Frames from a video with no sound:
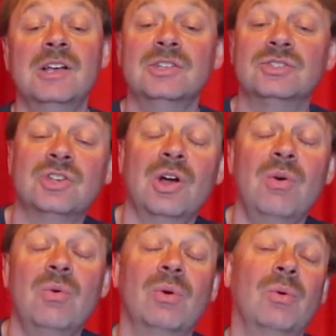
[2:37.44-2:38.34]

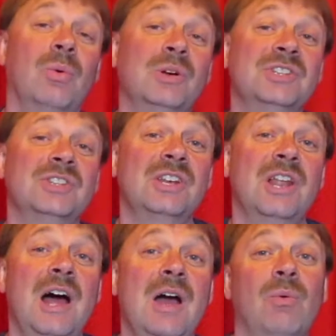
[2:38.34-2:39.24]
So was it the
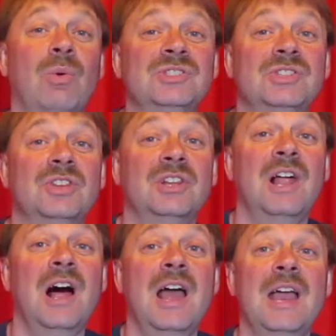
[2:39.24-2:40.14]
knot? Was it the
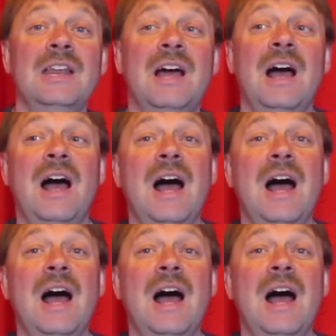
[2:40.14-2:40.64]
line?